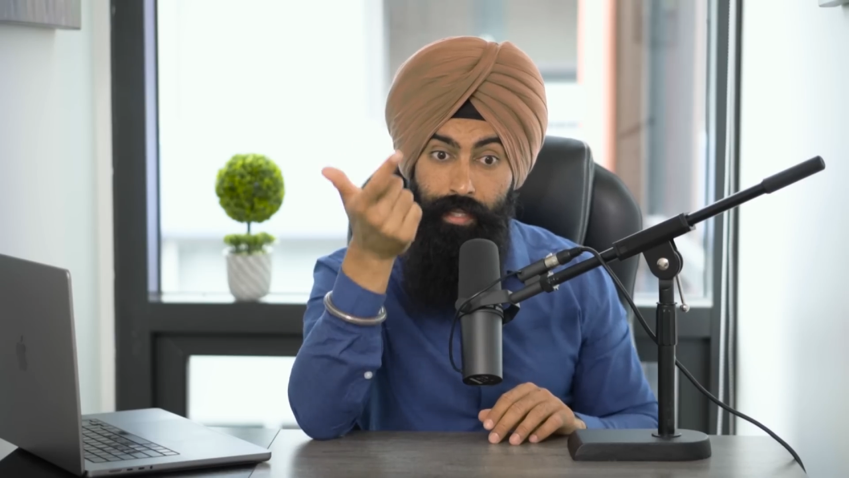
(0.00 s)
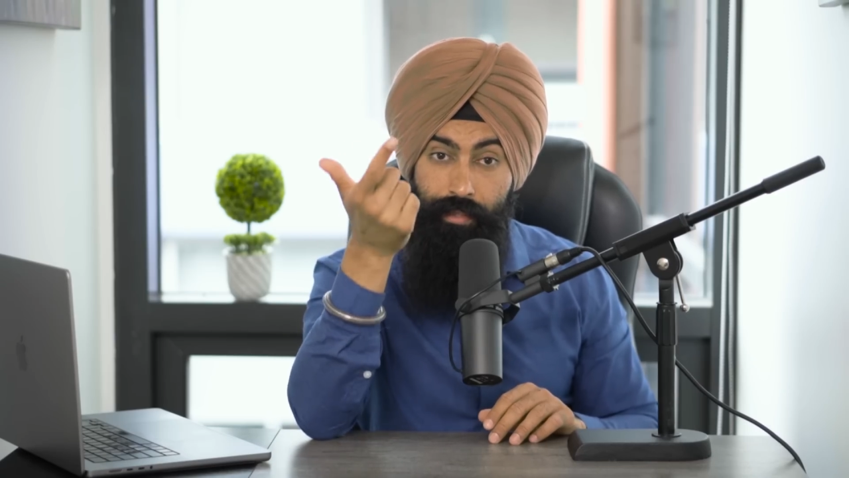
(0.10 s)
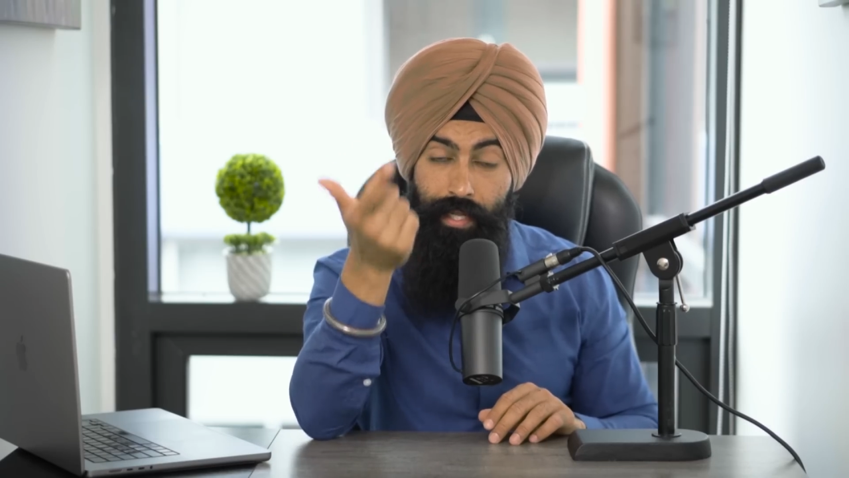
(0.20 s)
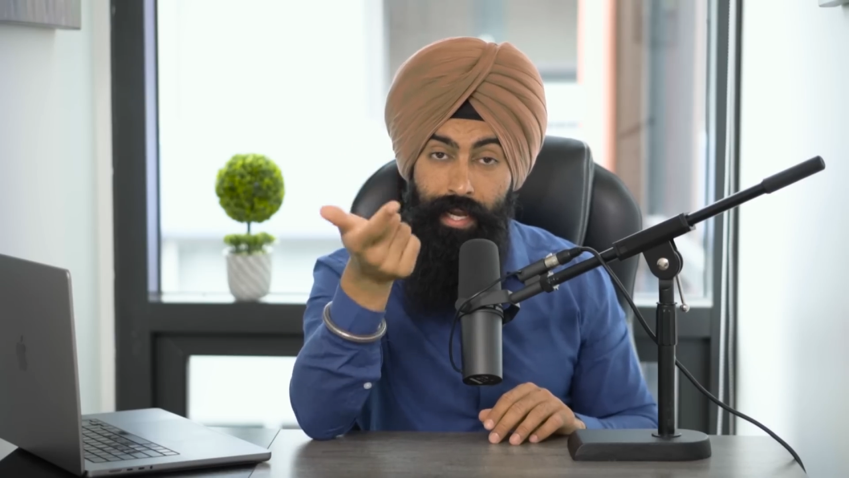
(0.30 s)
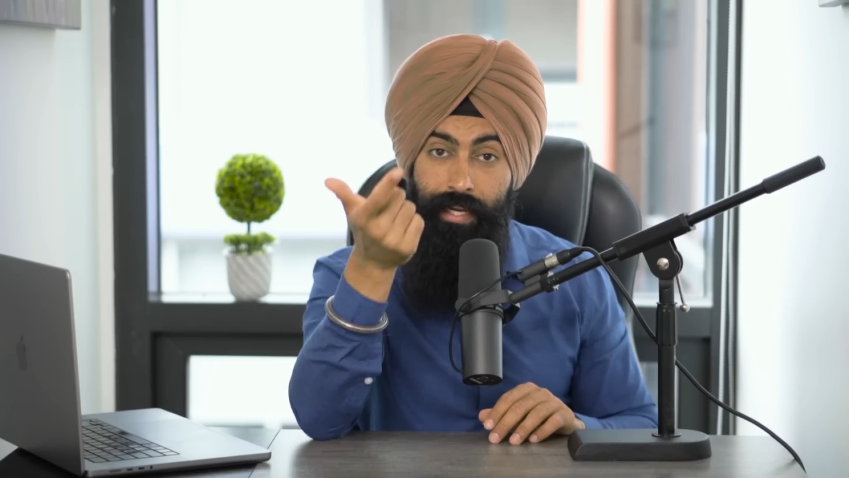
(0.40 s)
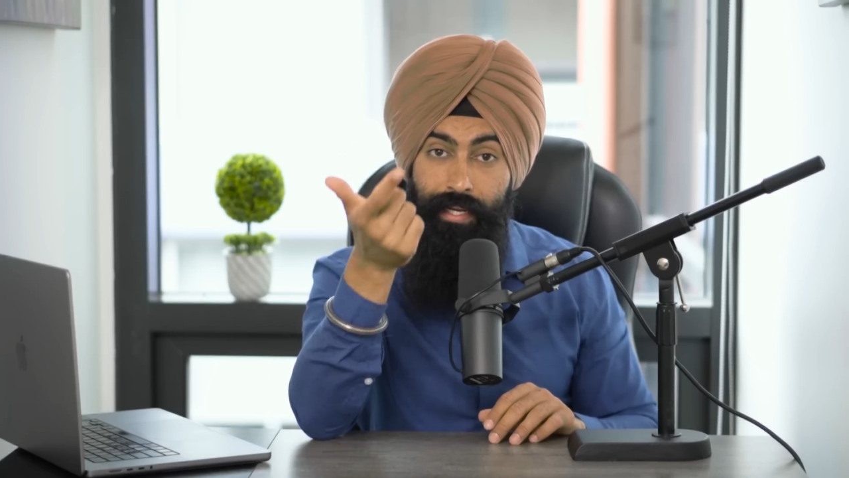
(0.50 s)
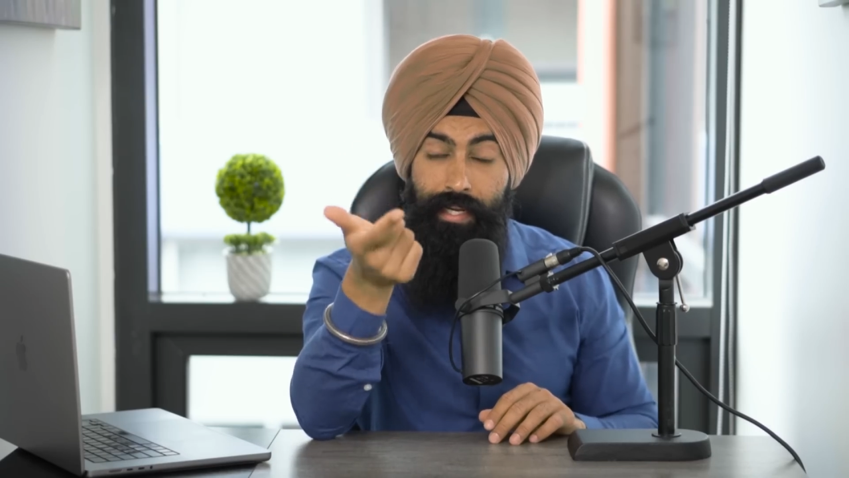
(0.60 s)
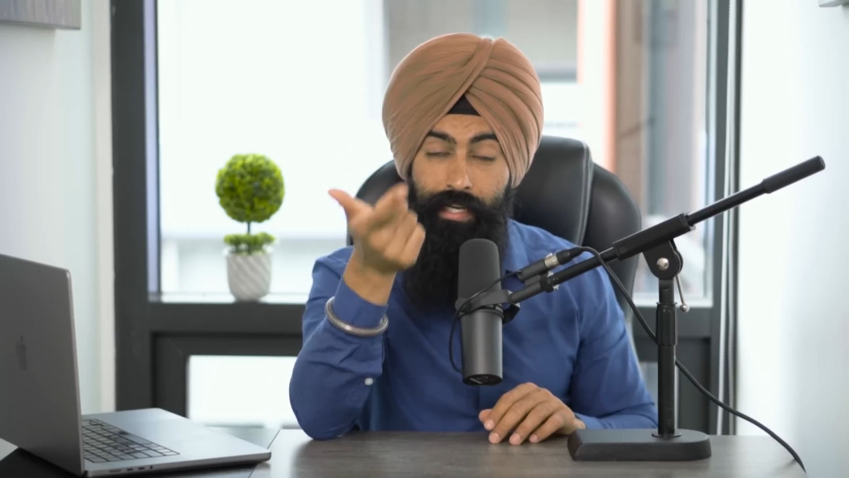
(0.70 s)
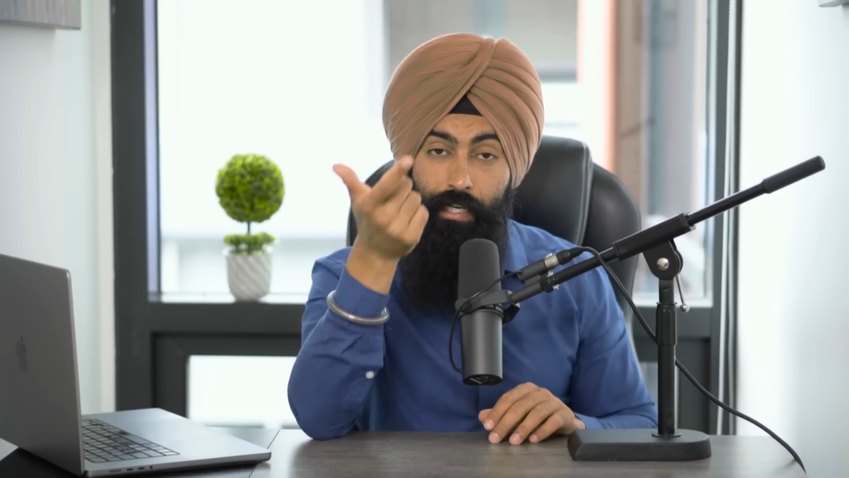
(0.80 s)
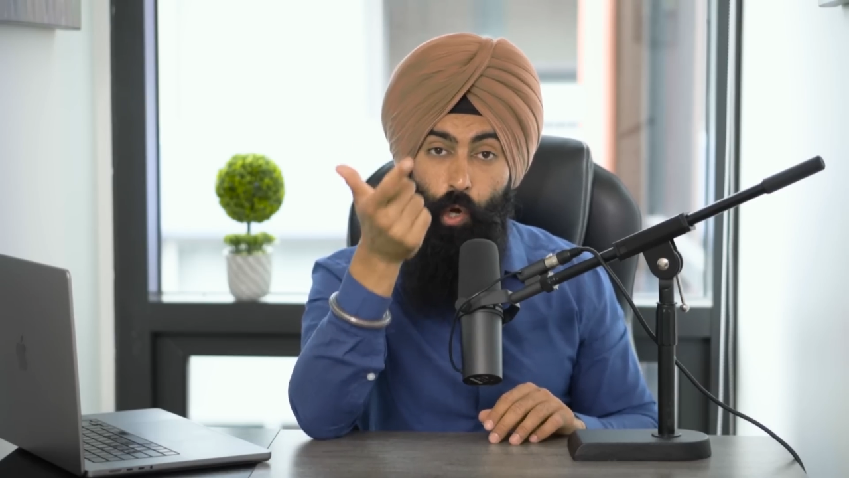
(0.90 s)
they
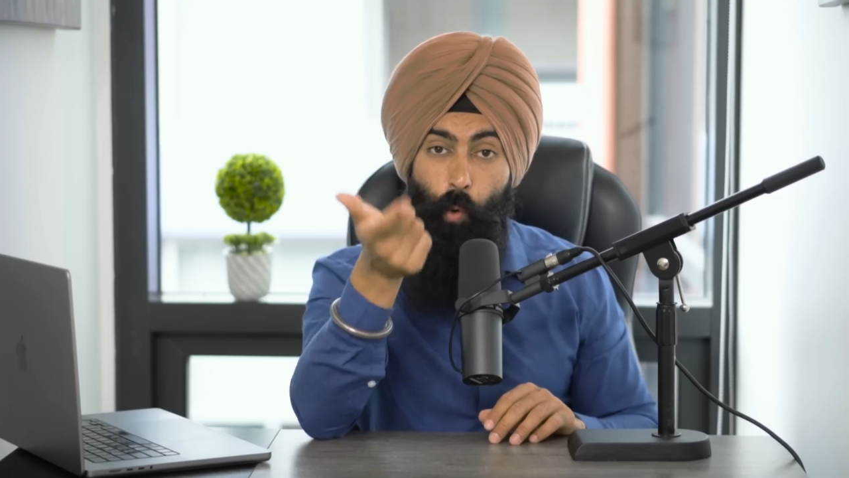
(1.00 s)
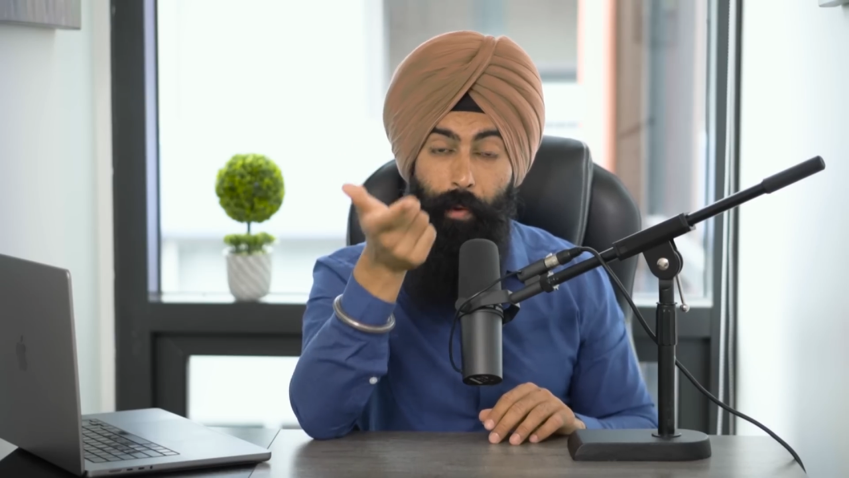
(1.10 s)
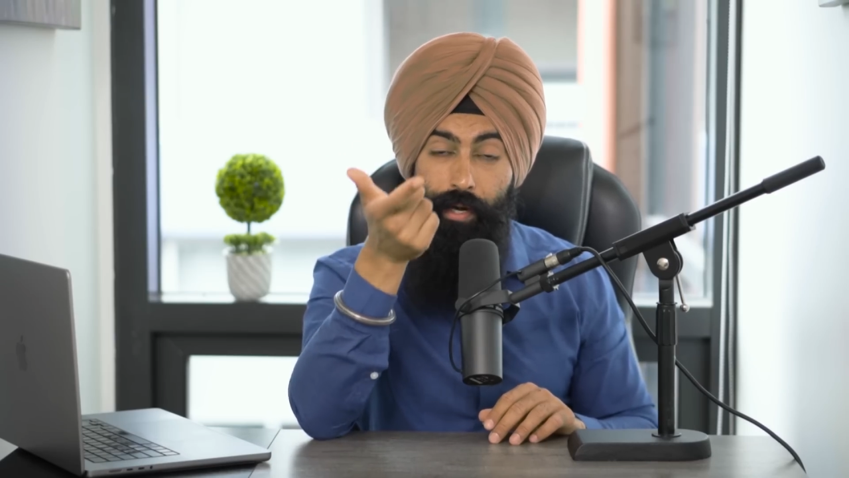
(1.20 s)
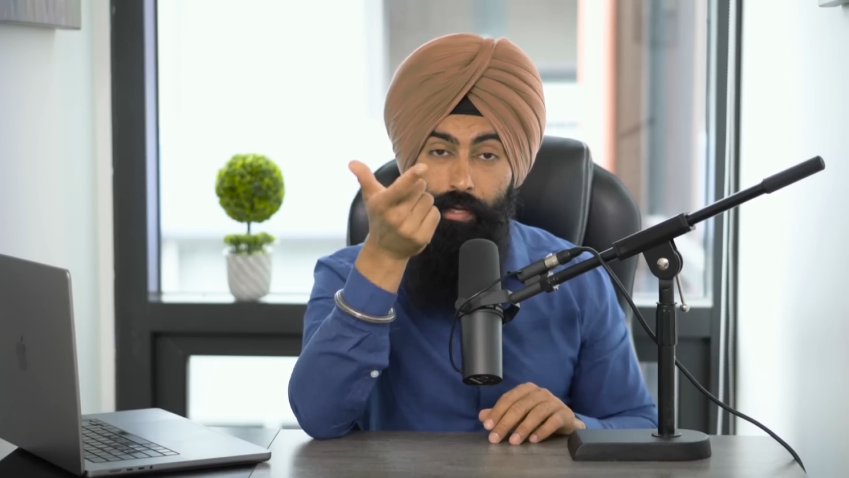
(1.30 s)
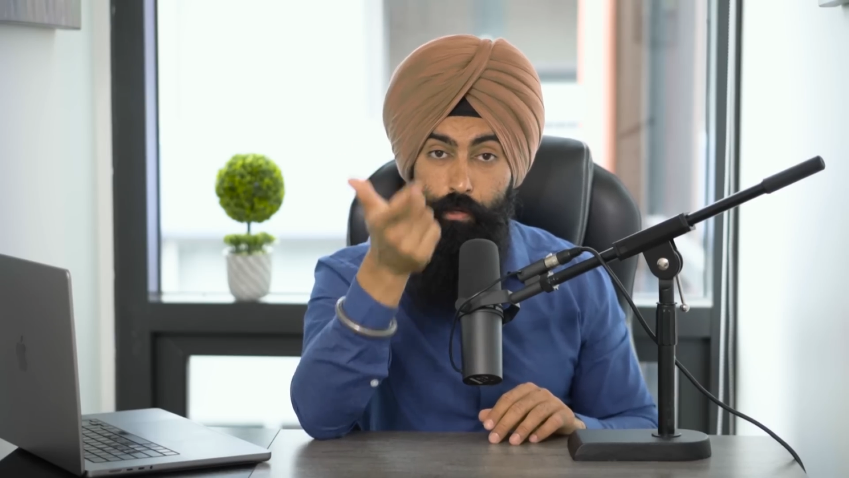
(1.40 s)
need no better